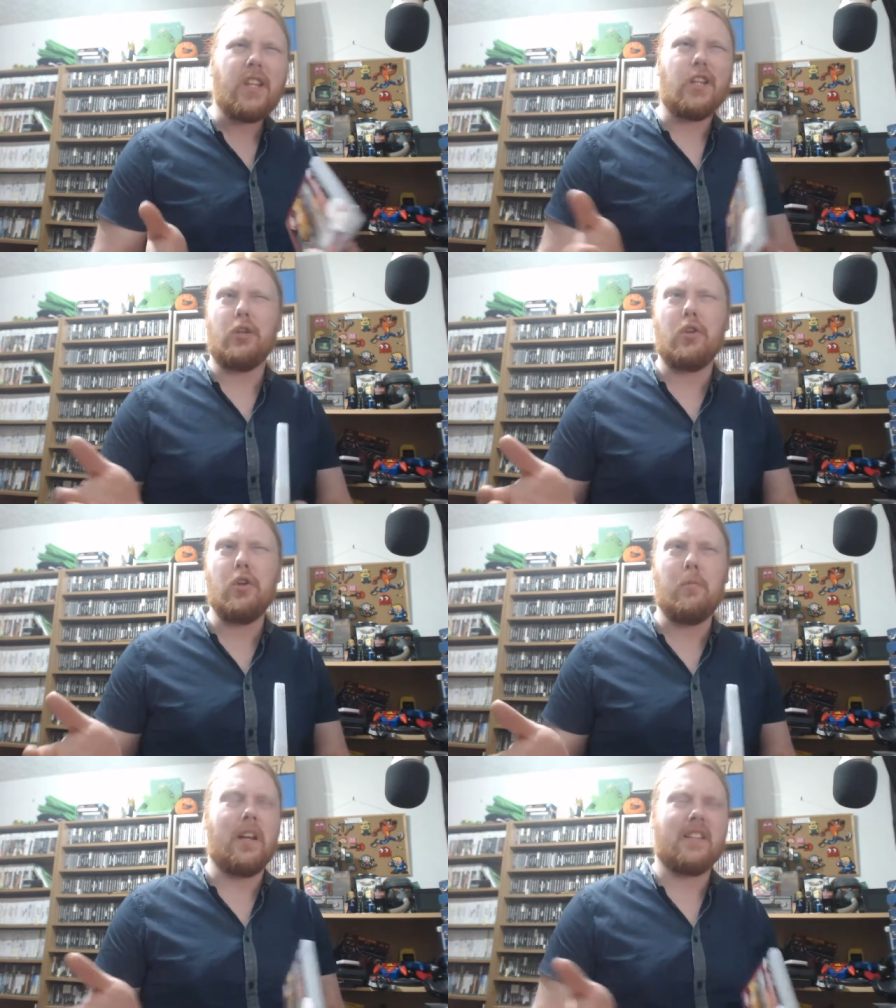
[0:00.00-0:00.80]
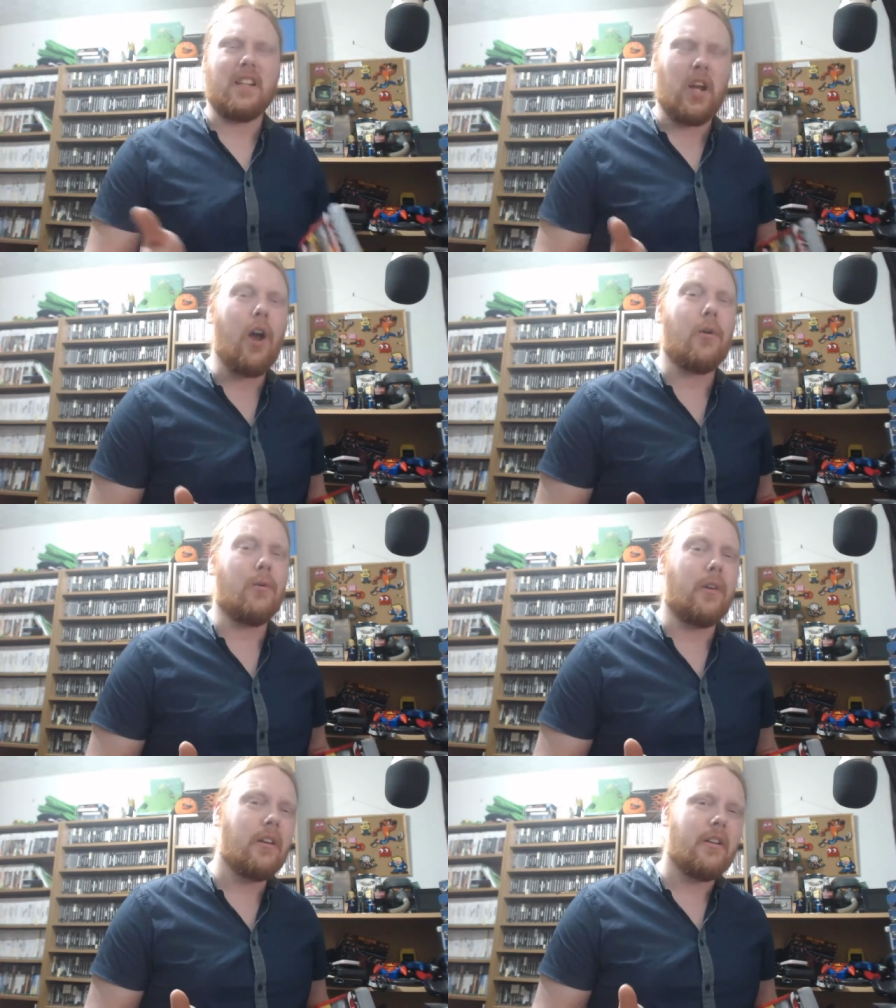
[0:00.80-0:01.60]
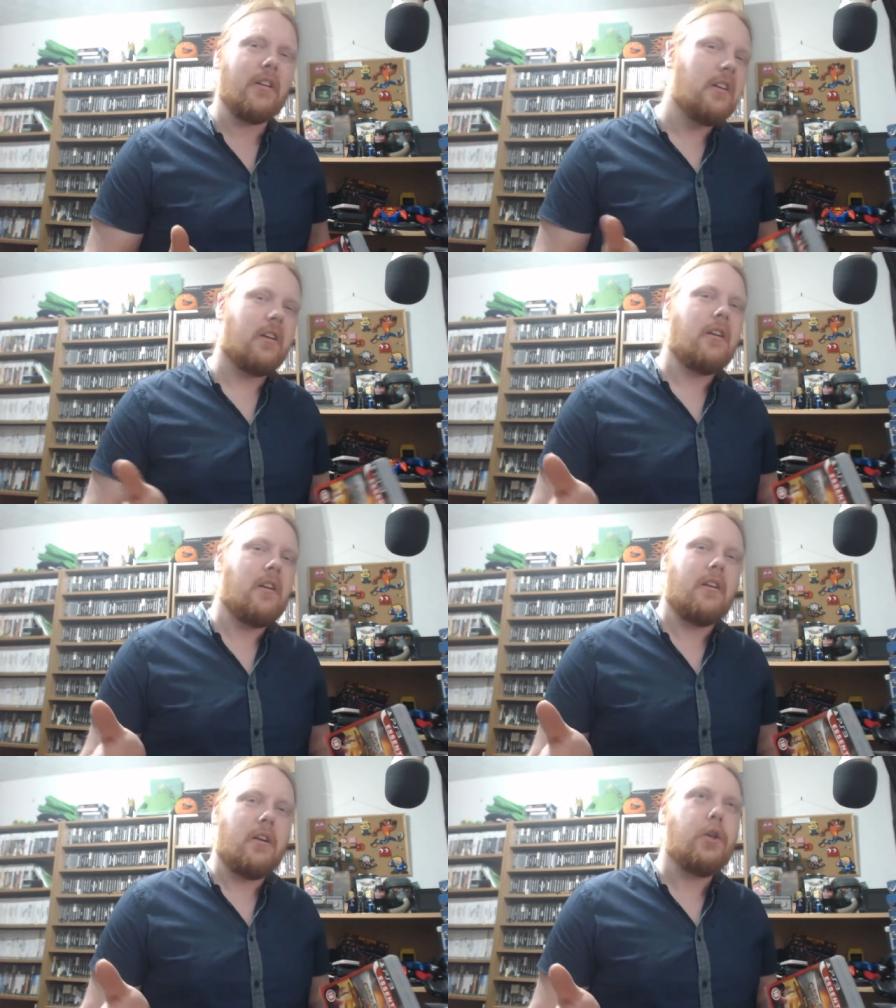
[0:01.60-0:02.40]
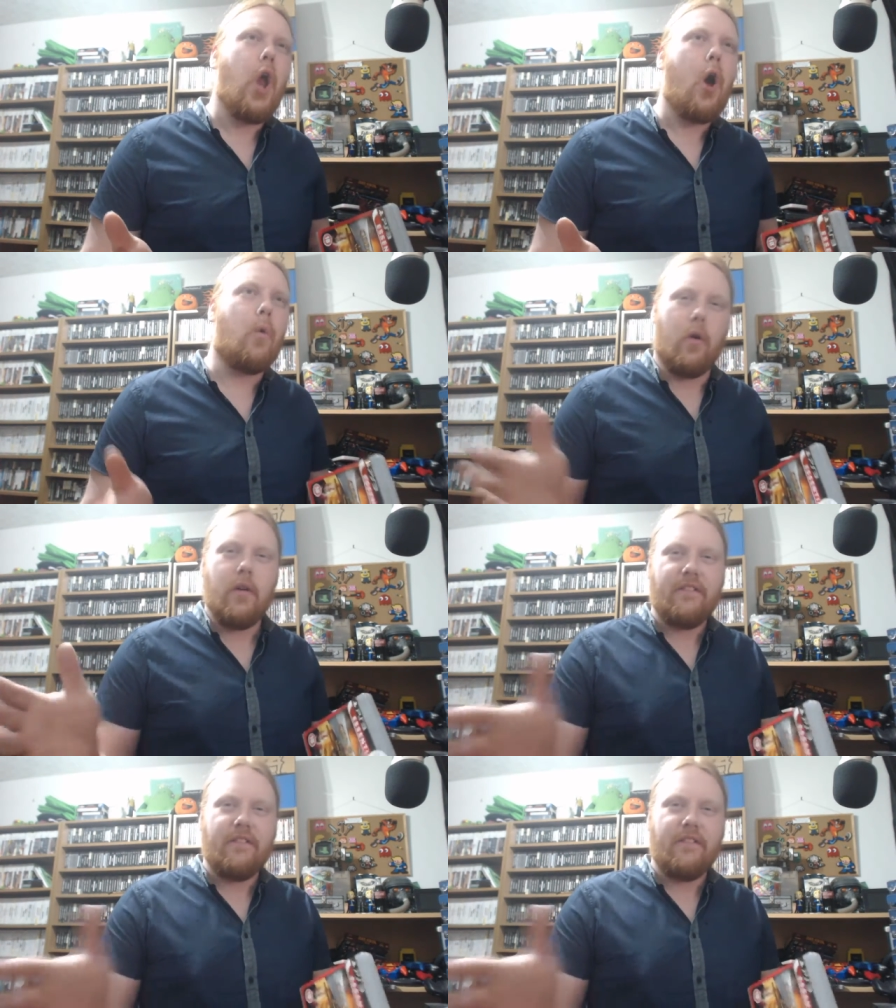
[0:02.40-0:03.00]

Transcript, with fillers: You do, but it's a code. No!